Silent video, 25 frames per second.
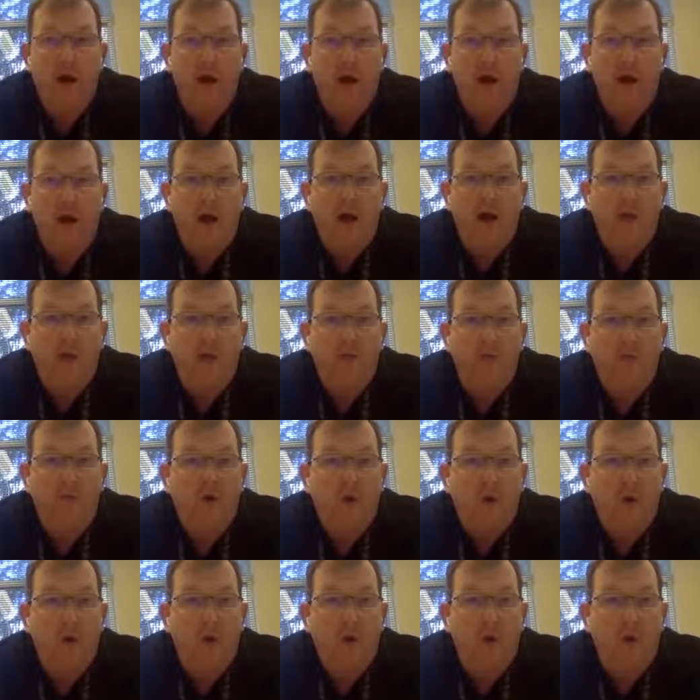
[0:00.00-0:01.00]
And,
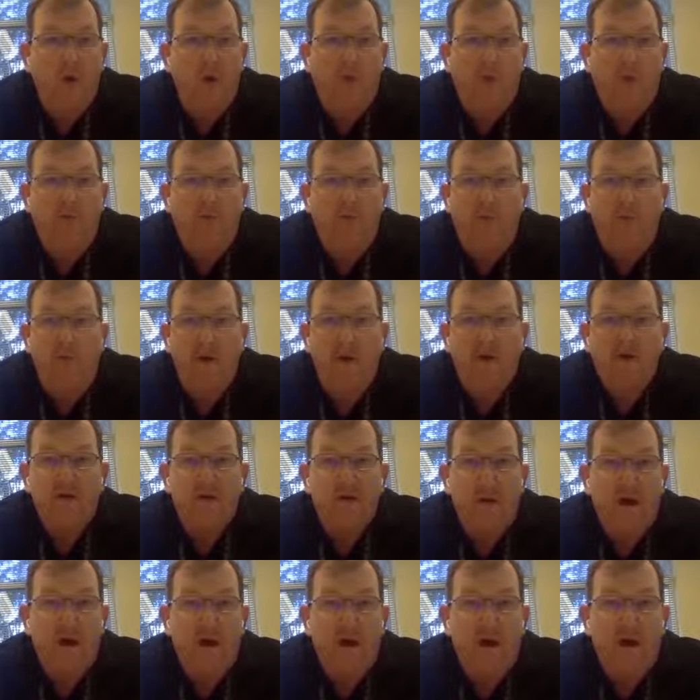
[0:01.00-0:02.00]
the
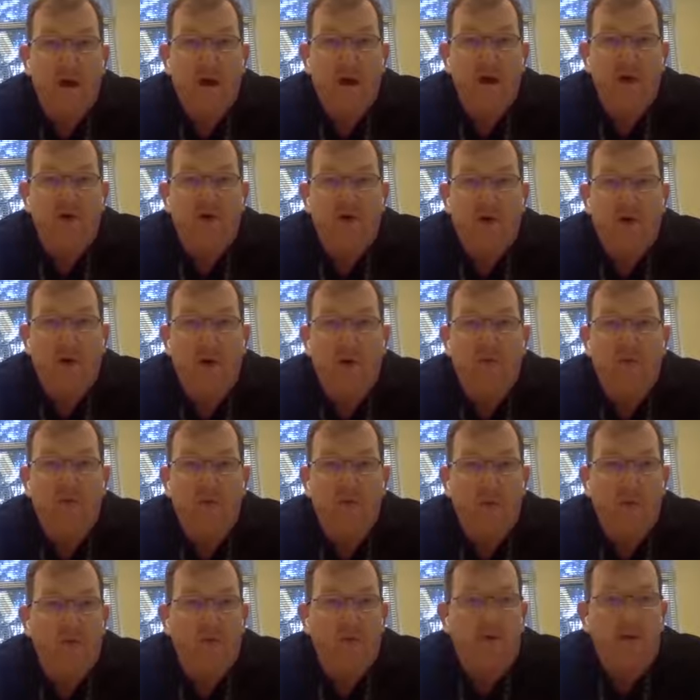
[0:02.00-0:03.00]
best way to get
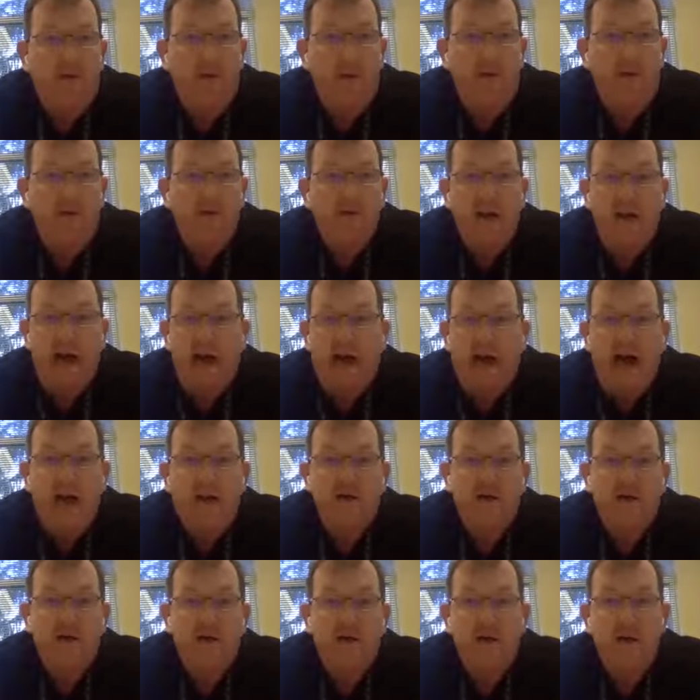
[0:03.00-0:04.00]
involved with it is
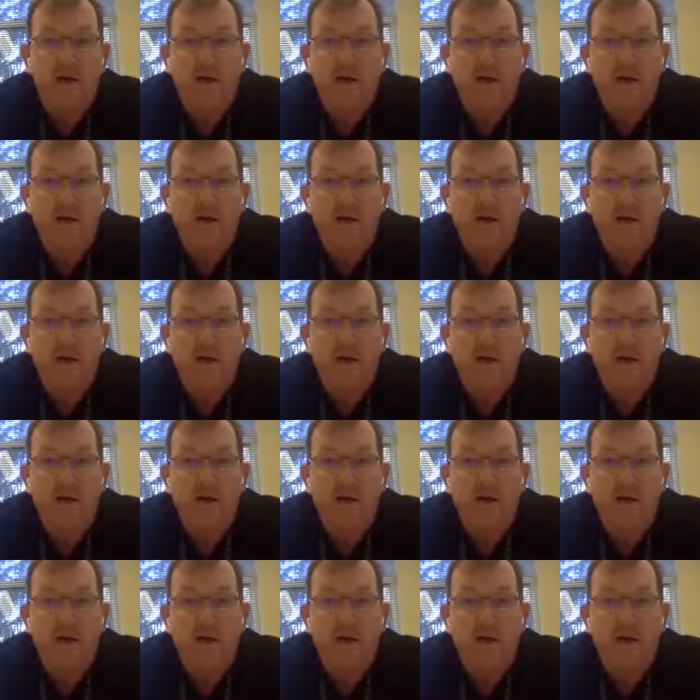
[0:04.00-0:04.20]
ask.